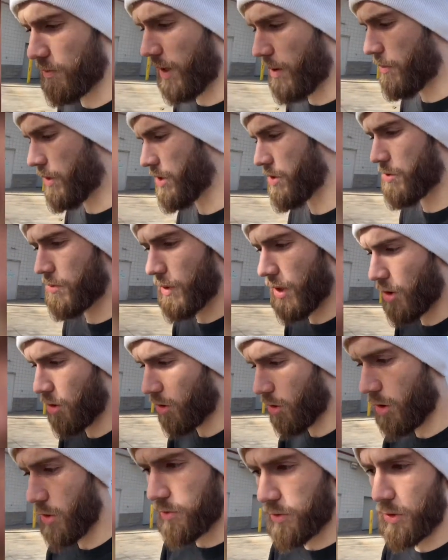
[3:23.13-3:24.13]
my business model
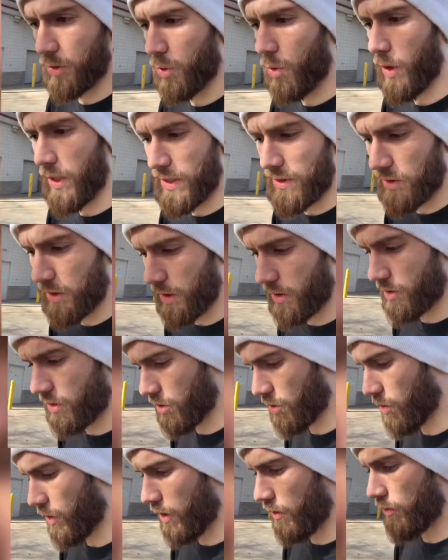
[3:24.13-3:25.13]
calls for 20 cents a
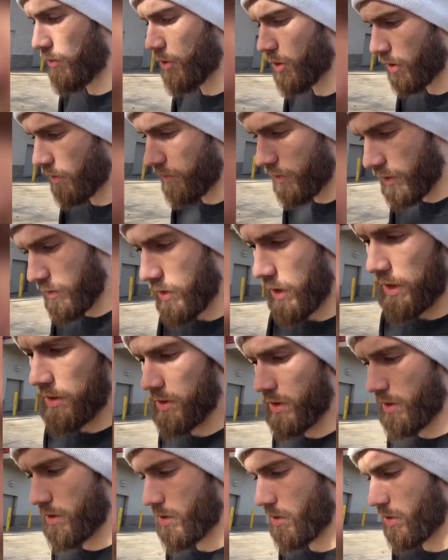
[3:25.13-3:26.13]
square foot or 15
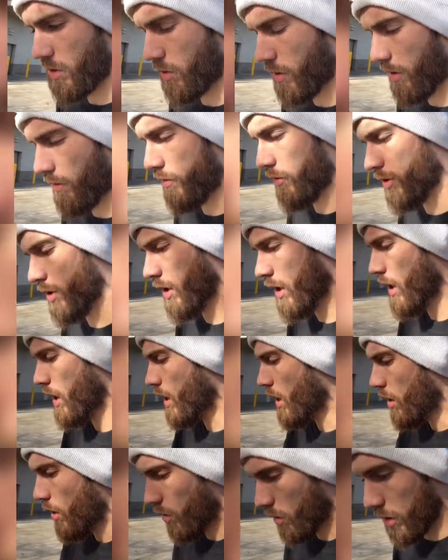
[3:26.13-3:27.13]
cents a square foot
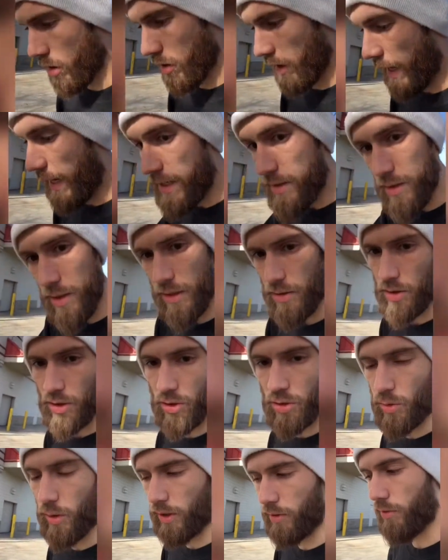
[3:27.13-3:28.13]
or 8 cents a
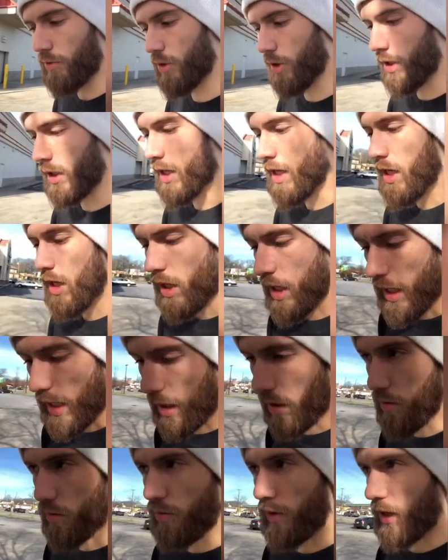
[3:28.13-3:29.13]
square foot,
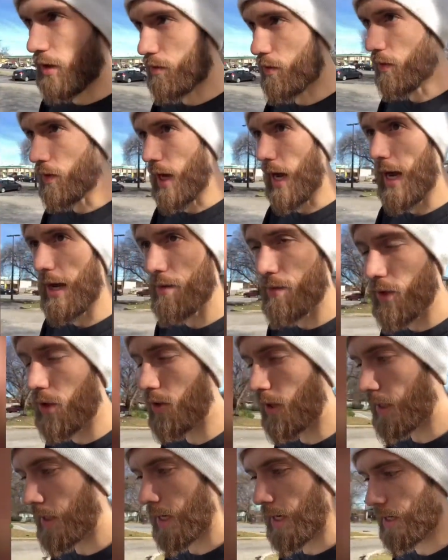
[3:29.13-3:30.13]
if I feel
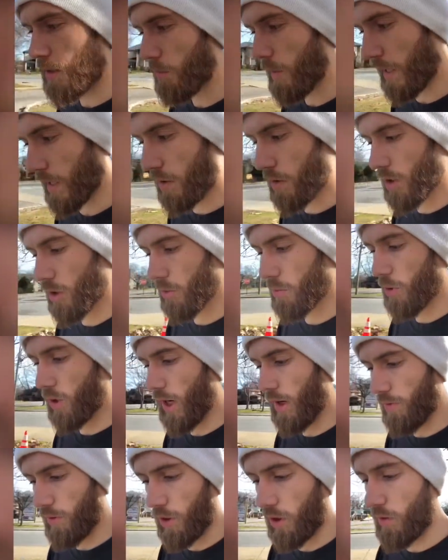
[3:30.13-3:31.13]
like I can make a good
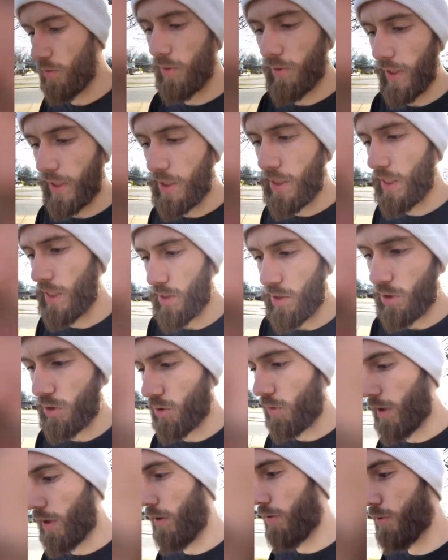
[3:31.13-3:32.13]
profit off of 8 cents a
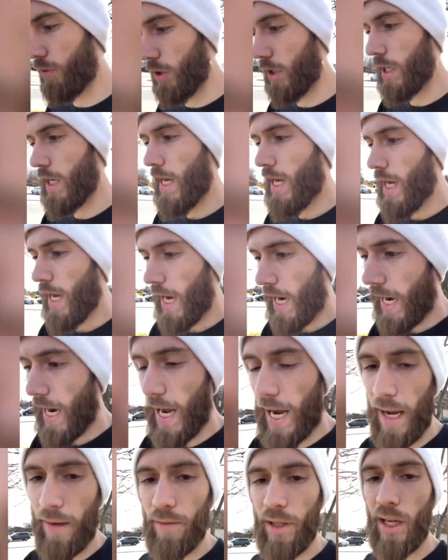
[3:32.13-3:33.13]
square foot and I
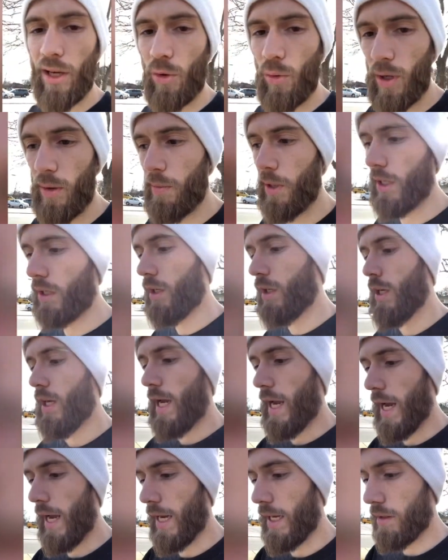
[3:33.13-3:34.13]
have the equipment
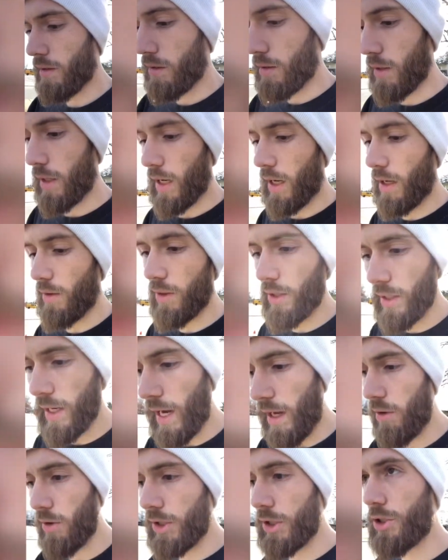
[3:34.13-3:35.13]
and the
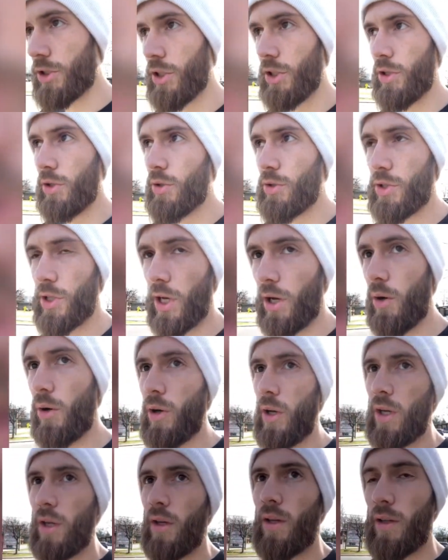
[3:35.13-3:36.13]
knowledge to do so,
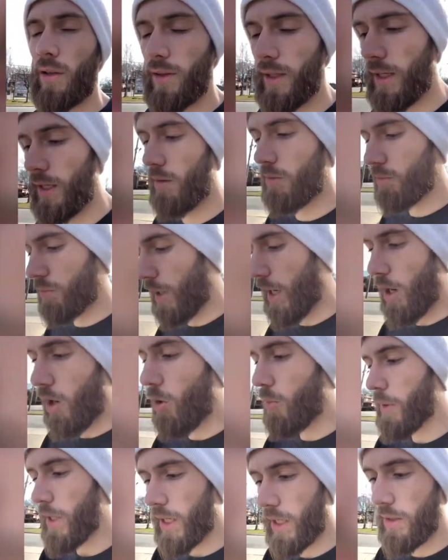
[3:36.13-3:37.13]
then by all
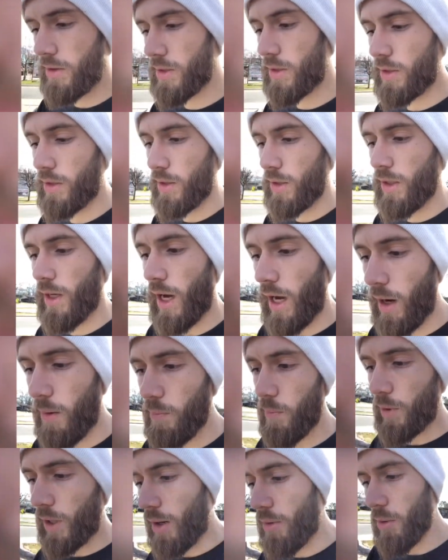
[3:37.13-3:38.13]
means, I'm
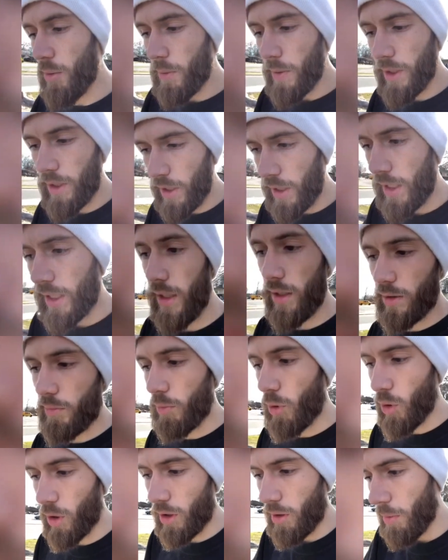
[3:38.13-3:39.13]
probably going to get
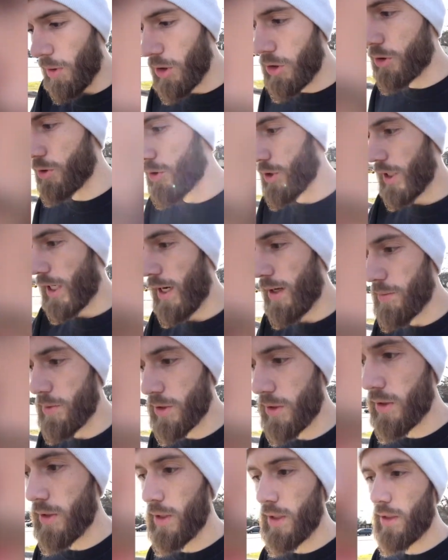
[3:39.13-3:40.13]
more commercial jobs
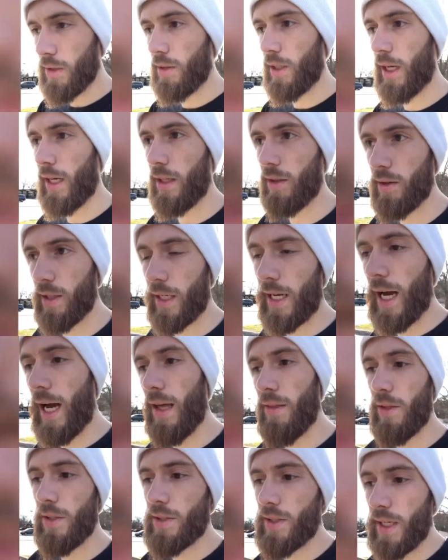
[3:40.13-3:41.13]
than the guy
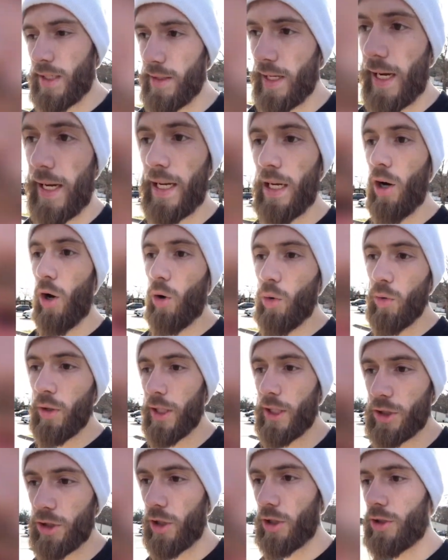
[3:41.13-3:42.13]
that says I can only
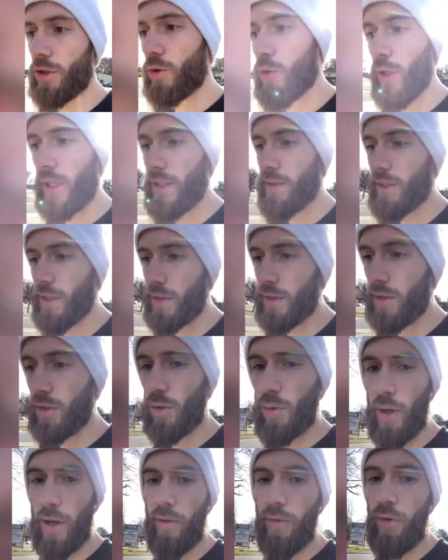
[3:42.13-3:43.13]
charge 20 cents a
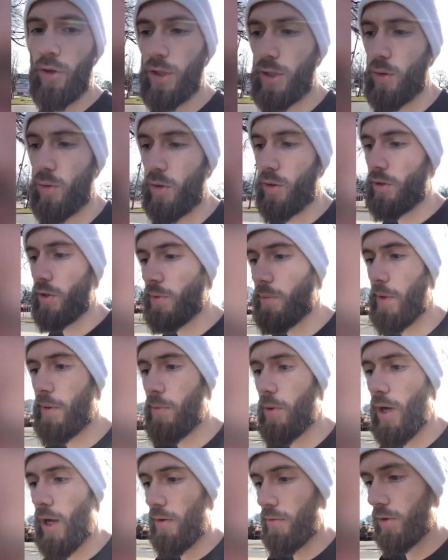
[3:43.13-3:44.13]
square foot in order to be
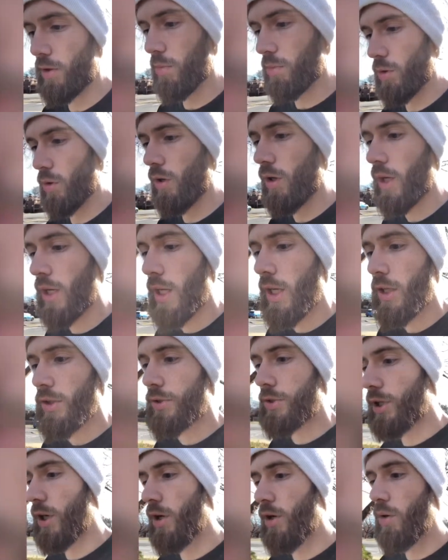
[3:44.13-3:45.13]
profitable.
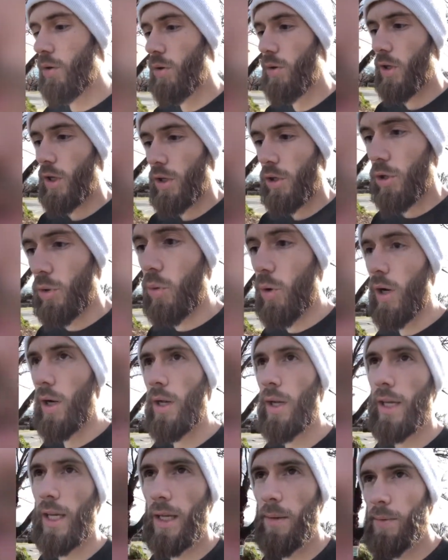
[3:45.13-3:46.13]
So you want
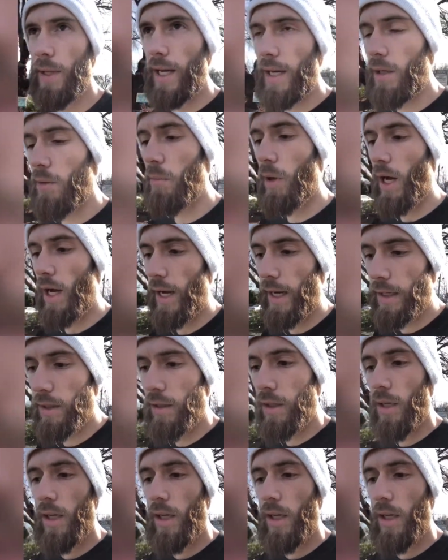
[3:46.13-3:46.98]
to keep that in mind.